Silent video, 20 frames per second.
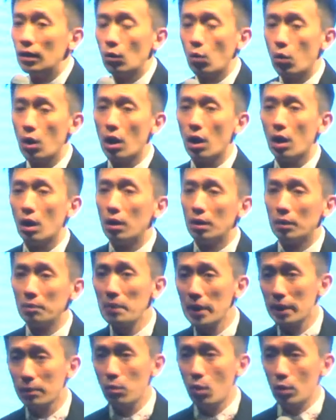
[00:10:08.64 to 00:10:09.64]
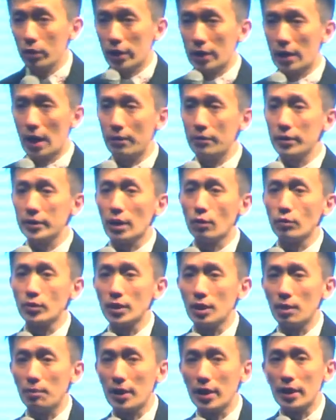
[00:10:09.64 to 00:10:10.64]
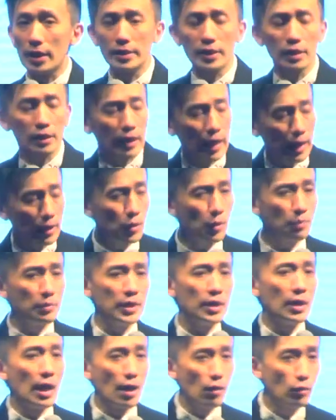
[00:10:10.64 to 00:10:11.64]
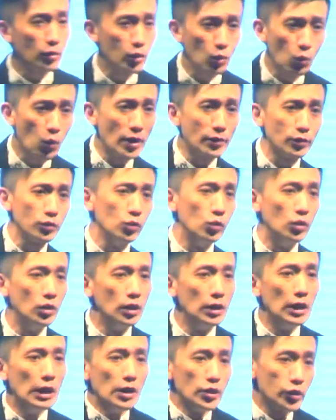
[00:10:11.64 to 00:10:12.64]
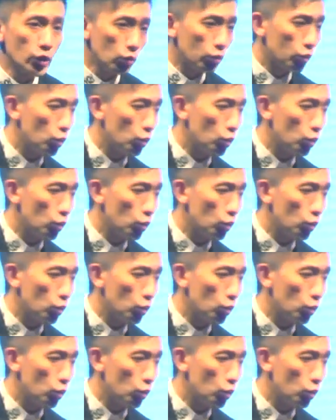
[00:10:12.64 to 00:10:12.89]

wow, make more than 100,000 a month. I say, cannot be, I also want to. So